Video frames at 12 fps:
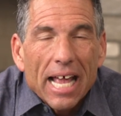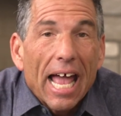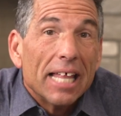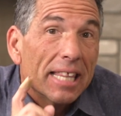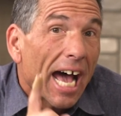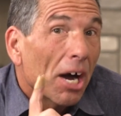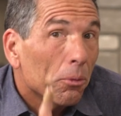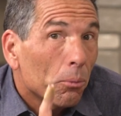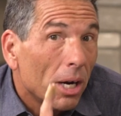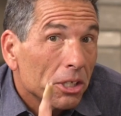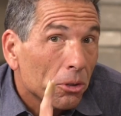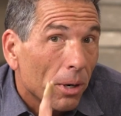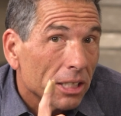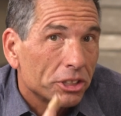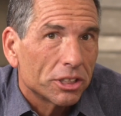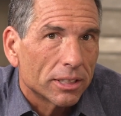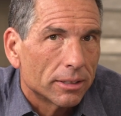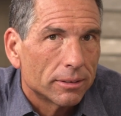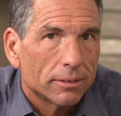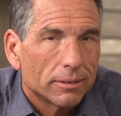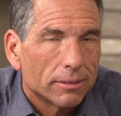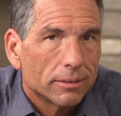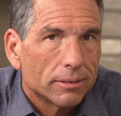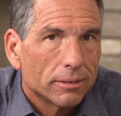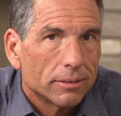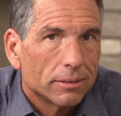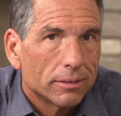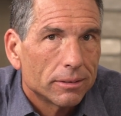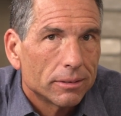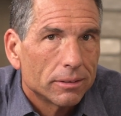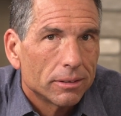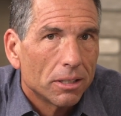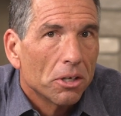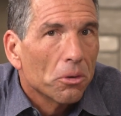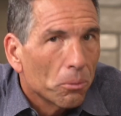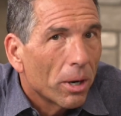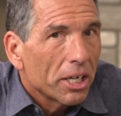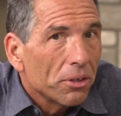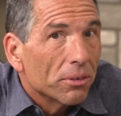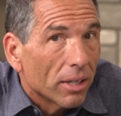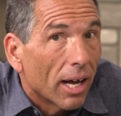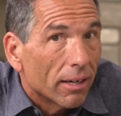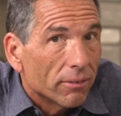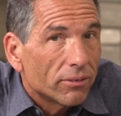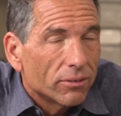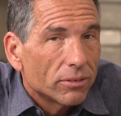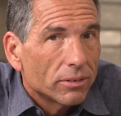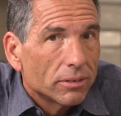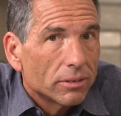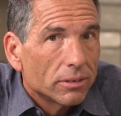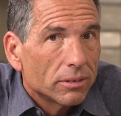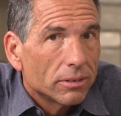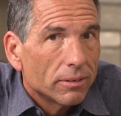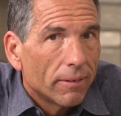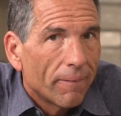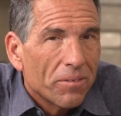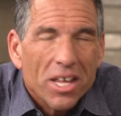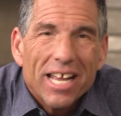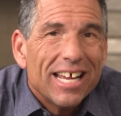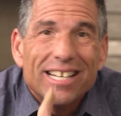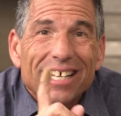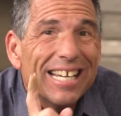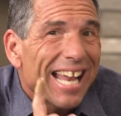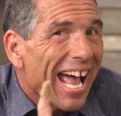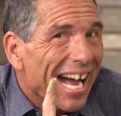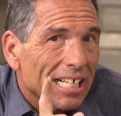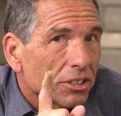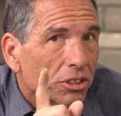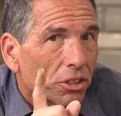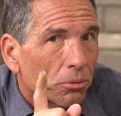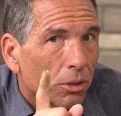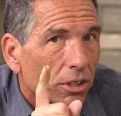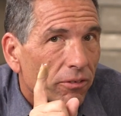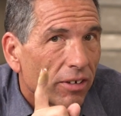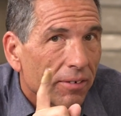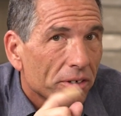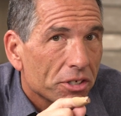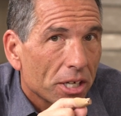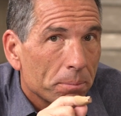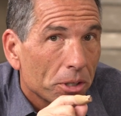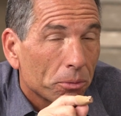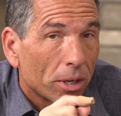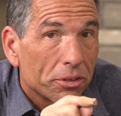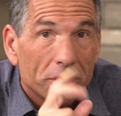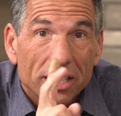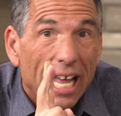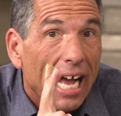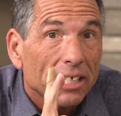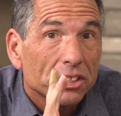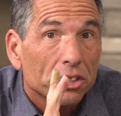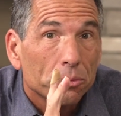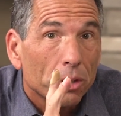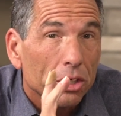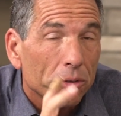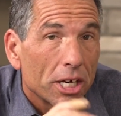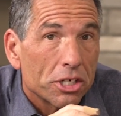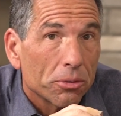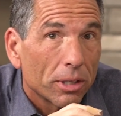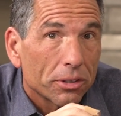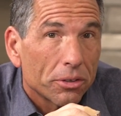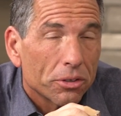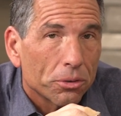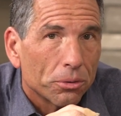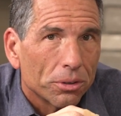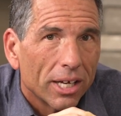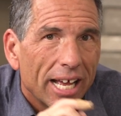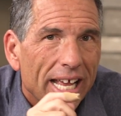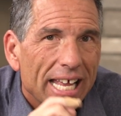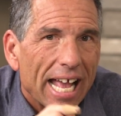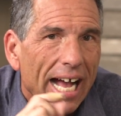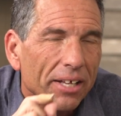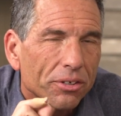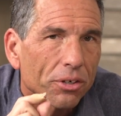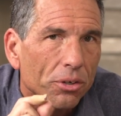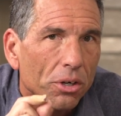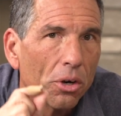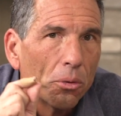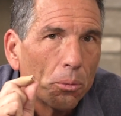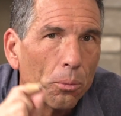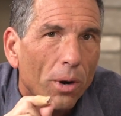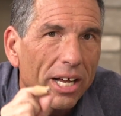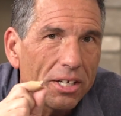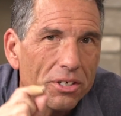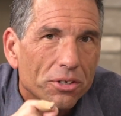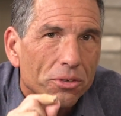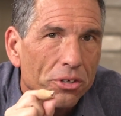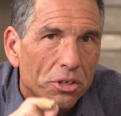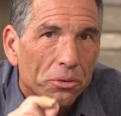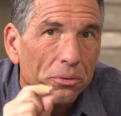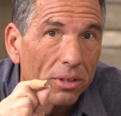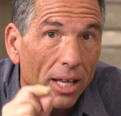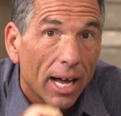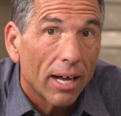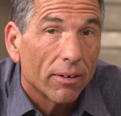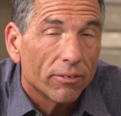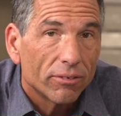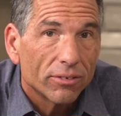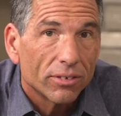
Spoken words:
And that one question, what do you love? He didn't ask her what her favorite subject was, didn't ask her what grade she was in school. He asked her, what do you love?